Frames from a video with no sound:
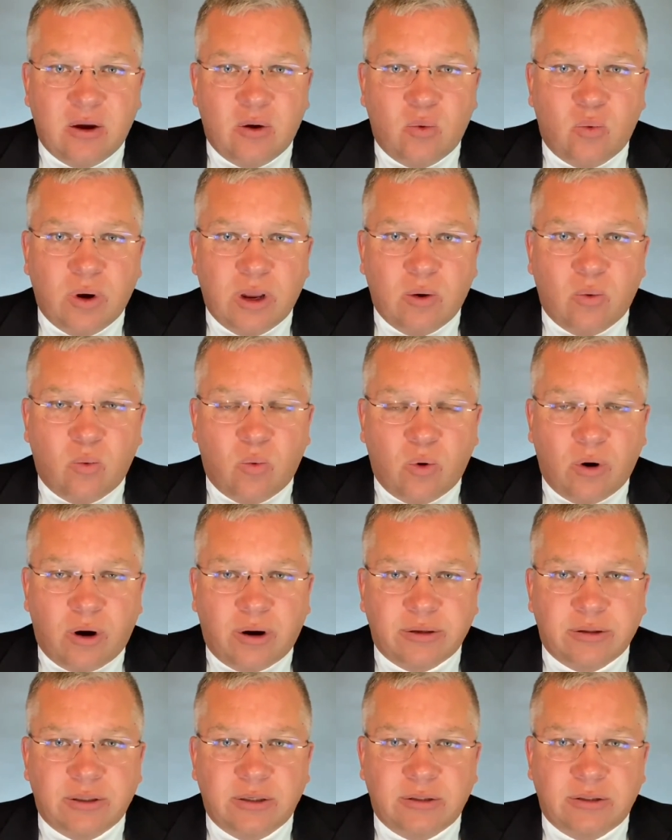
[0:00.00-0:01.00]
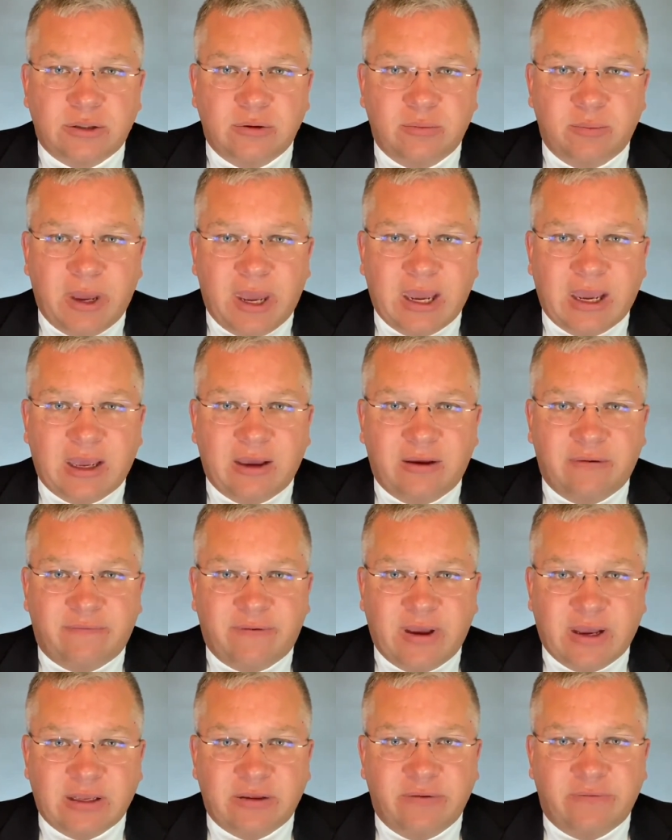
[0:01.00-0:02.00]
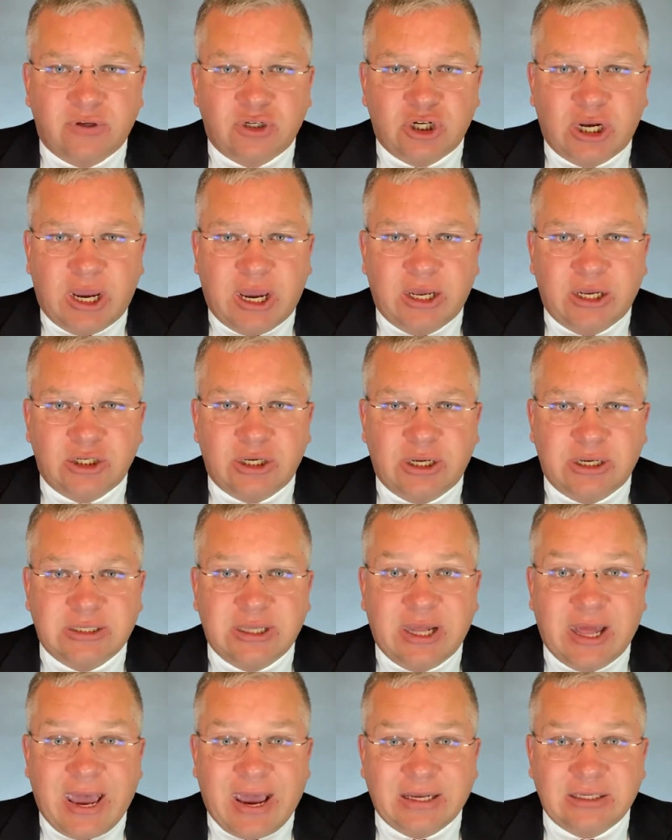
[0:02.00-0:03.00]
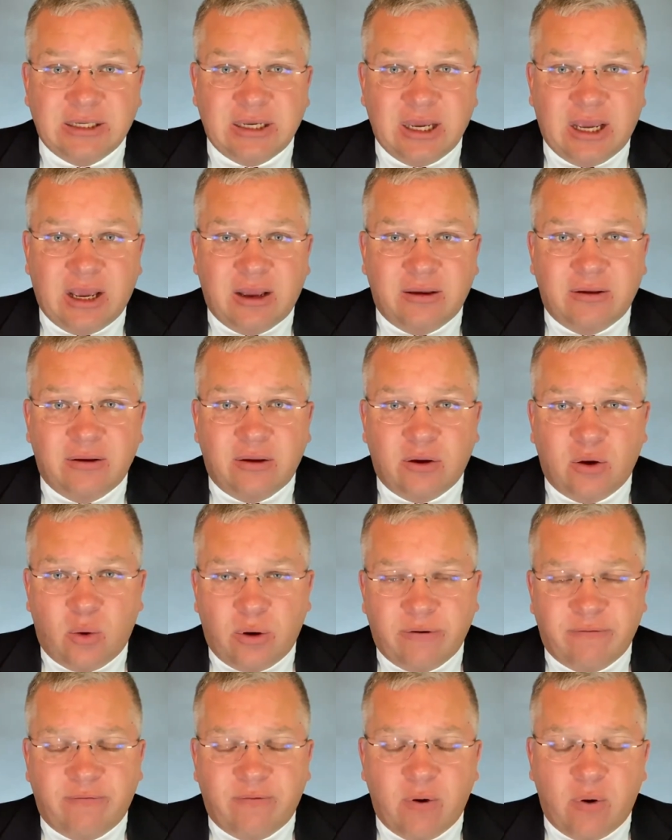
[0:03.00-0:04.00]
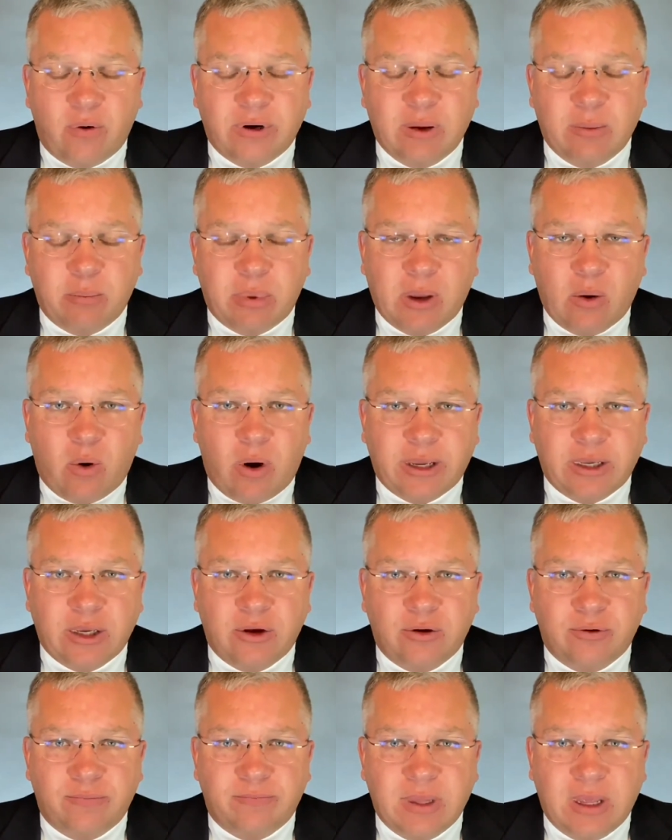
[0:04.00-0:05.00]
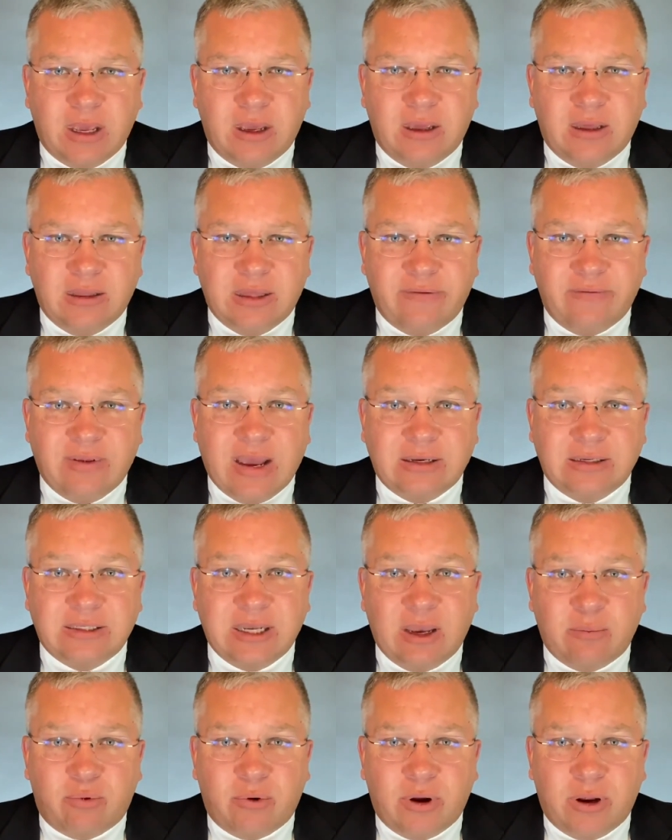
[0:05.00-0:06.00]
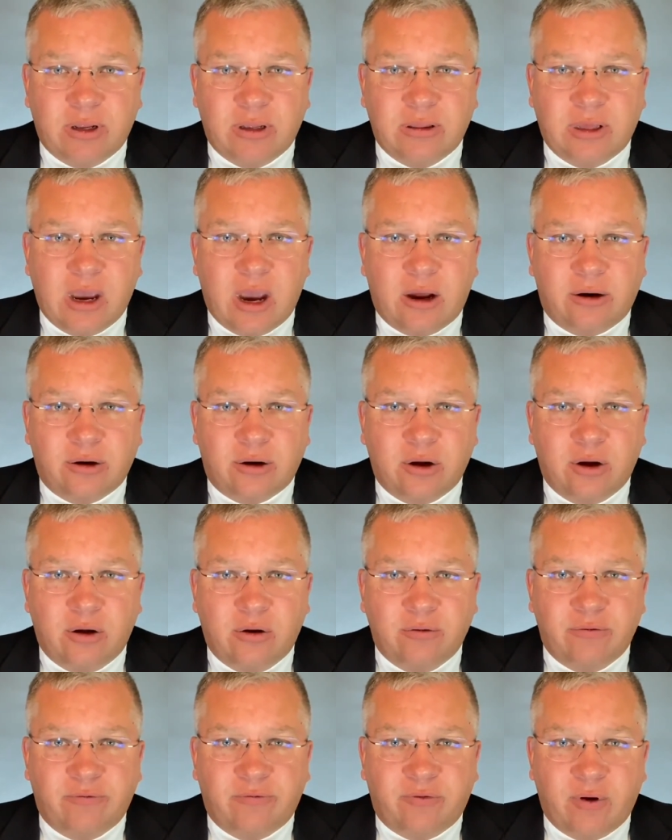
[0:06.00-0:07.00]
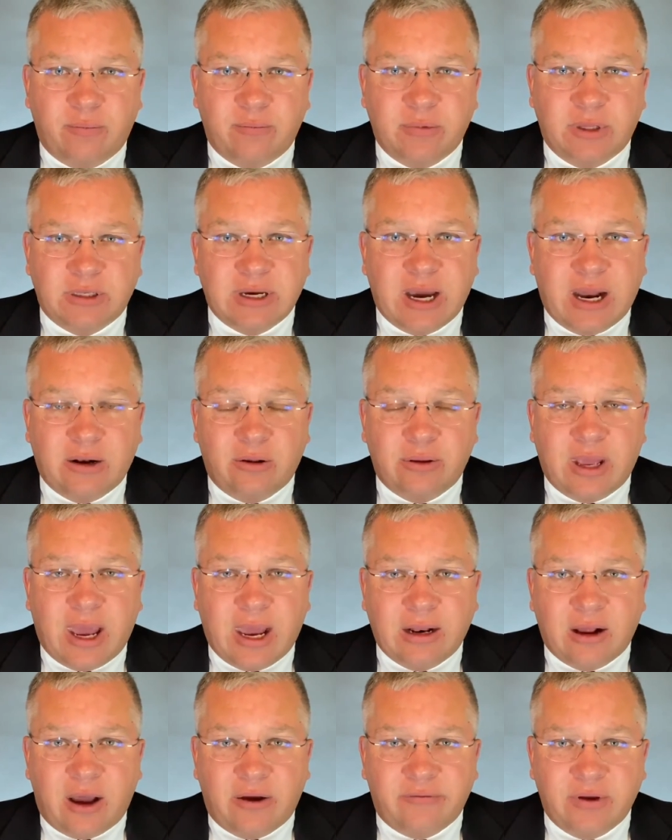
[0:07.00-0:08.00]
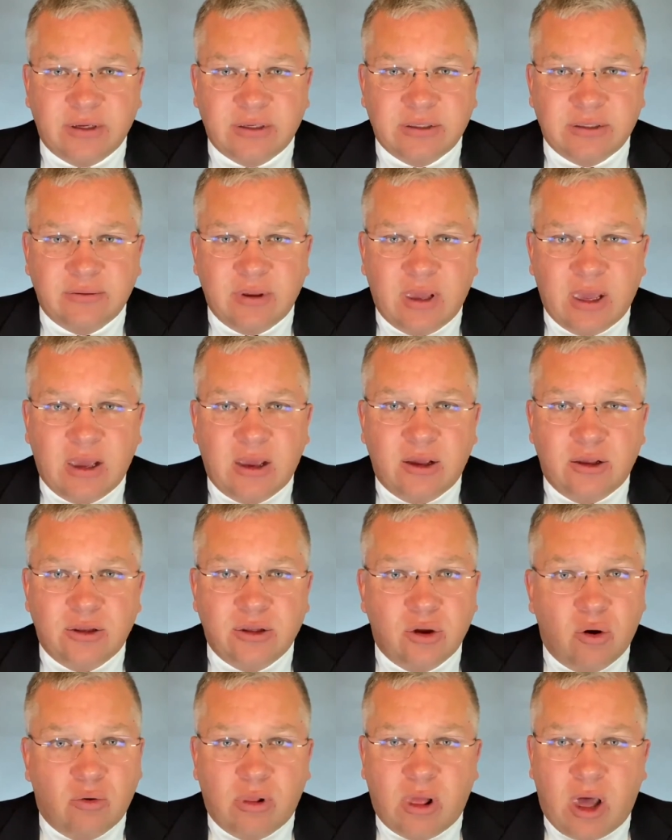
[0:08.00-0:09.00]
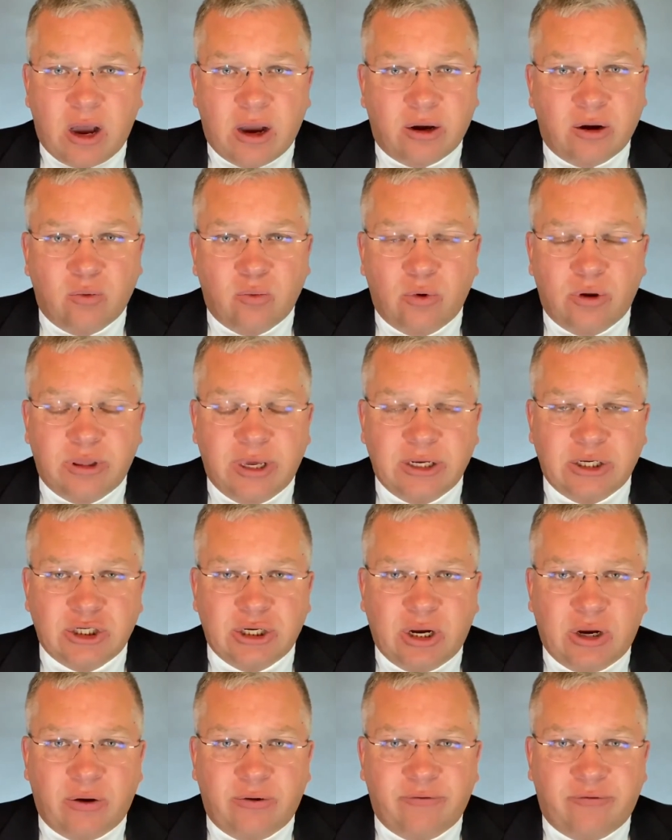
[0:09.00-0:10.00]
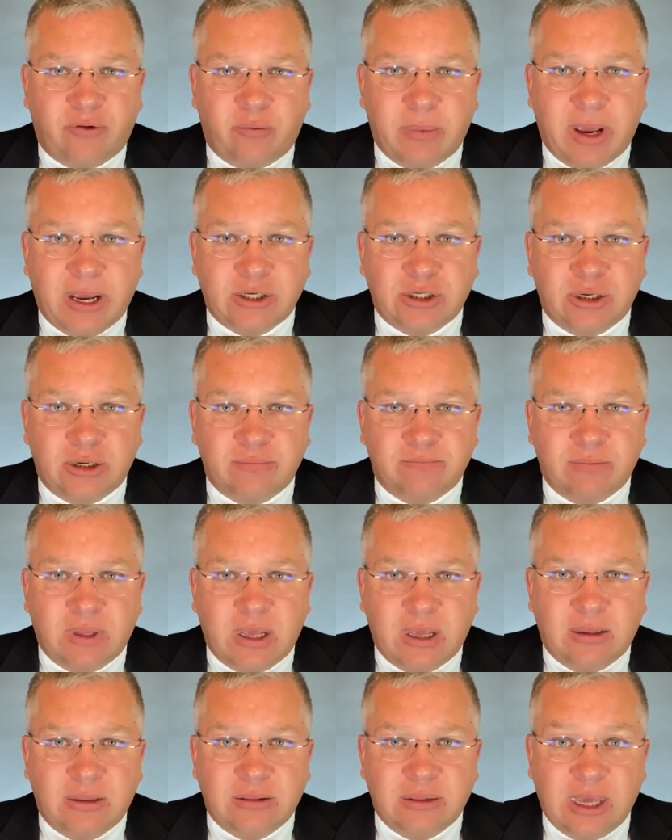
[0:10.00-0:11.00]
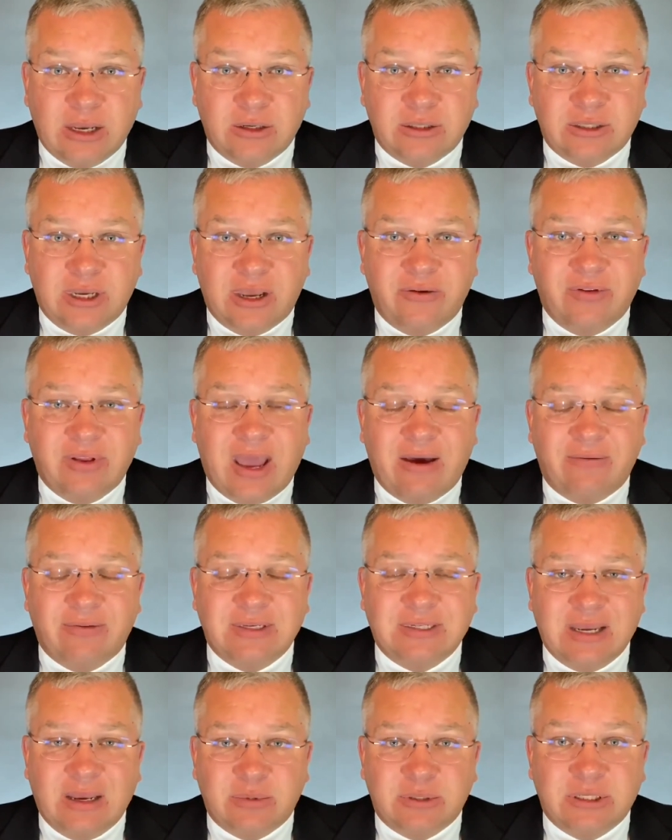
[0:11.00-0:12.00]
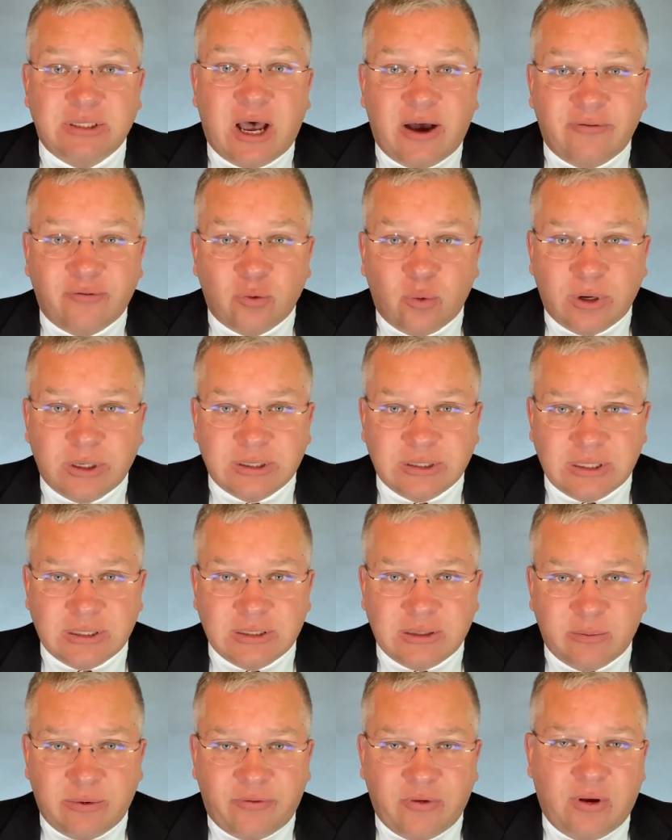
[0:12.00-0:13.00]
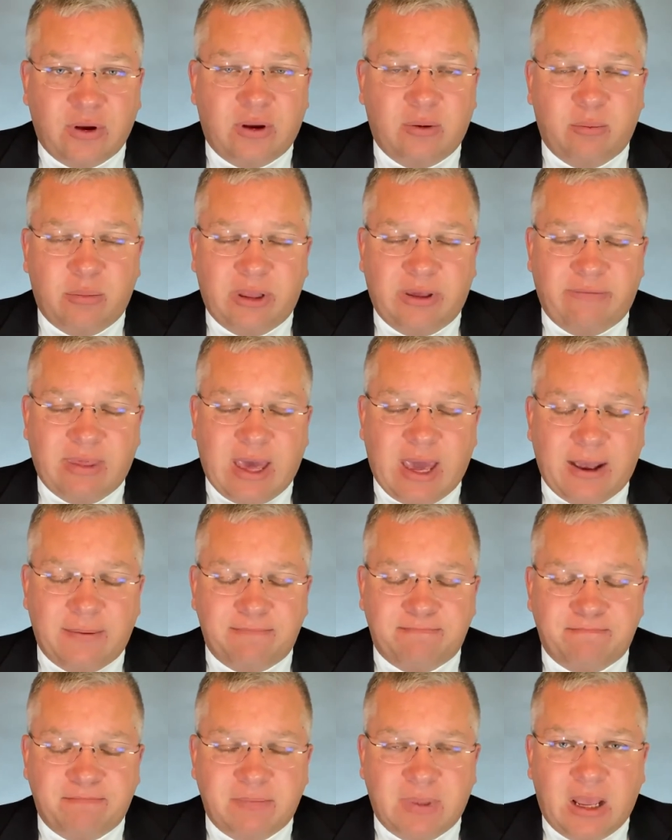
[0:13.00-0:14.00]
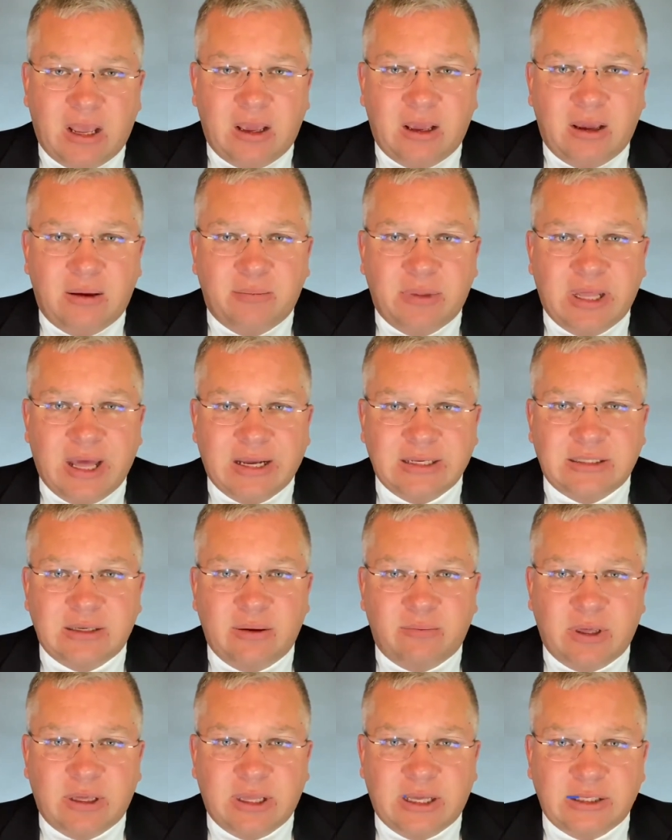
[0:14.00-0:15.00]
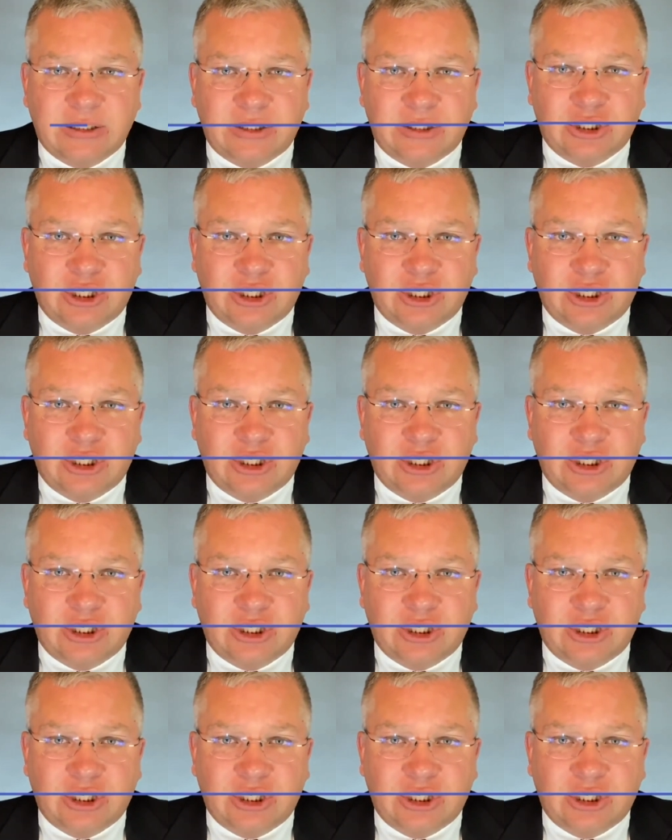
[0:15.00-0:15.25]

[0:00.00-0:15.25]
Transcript: we worked to make effective change that is lasting going forward at BYU. They've now separated the honor code from the Title IX office. No longer will they share information. They used to even have the same software system, if you can believe that. That's something that's